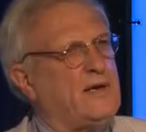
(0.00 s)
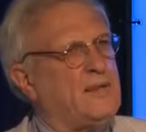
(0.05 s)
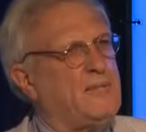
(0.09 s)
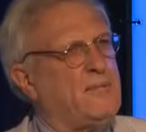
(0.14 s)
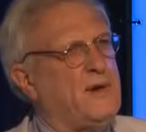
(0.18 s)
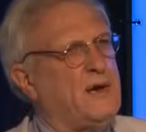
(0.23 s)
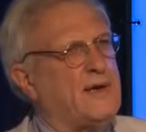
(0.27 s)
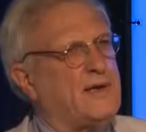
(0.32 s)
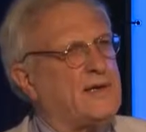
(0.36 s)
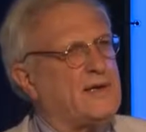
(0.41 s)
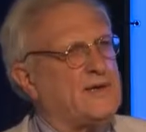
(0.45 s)

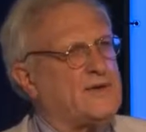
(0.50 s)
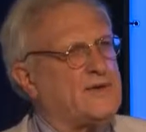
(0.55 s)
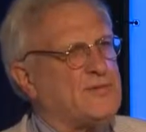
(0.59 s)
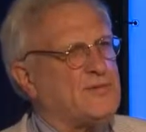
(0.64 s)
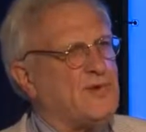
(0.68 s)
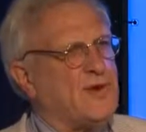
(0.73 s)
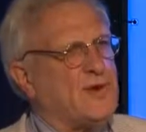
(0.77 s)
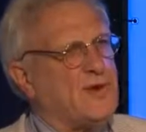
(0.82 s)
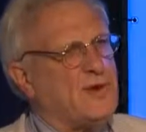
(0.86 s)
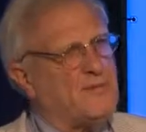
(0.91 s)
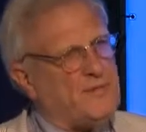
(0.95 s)
America's
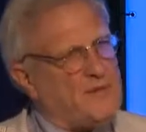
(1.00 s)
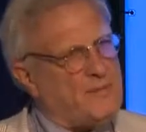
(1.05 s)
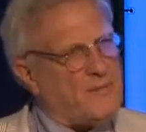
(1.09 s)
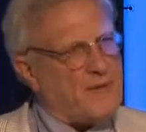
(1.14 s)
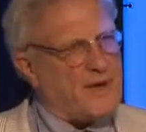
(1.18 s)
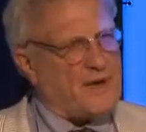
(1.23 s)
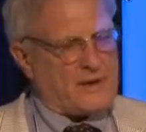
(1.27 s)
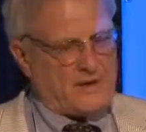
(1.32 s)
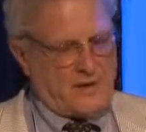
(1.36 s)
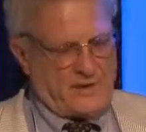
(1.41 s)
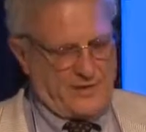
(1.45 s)
role if
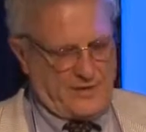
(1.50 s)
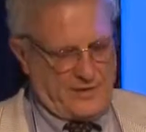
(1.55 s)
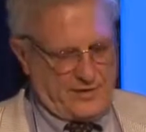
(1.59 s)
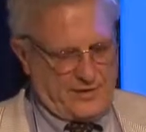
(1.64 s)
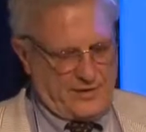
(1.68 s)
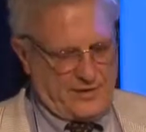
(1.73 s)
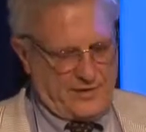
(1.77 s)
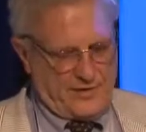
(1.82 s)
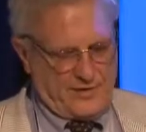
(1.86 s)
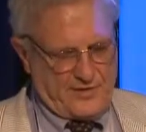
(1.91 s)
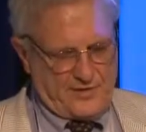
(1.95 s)
America
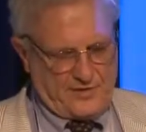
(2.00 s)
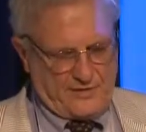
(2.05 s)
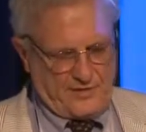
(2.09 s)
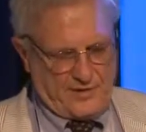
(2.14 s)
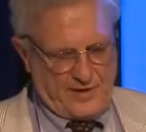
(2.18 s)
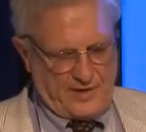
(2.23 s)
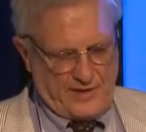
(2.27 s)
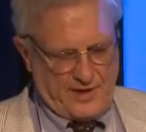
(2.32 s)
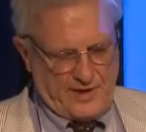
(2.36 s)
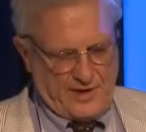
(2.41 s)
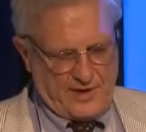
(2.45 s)
continues to
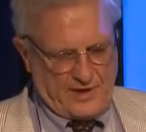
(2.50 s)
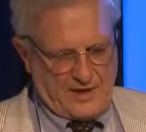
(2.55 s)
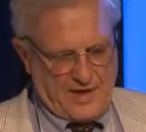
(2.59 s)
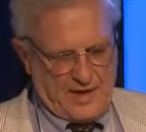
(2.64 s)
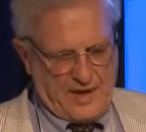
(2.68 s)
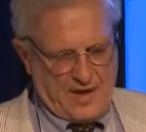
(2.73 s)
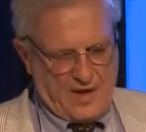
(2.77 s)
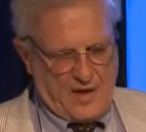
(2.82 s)
retract,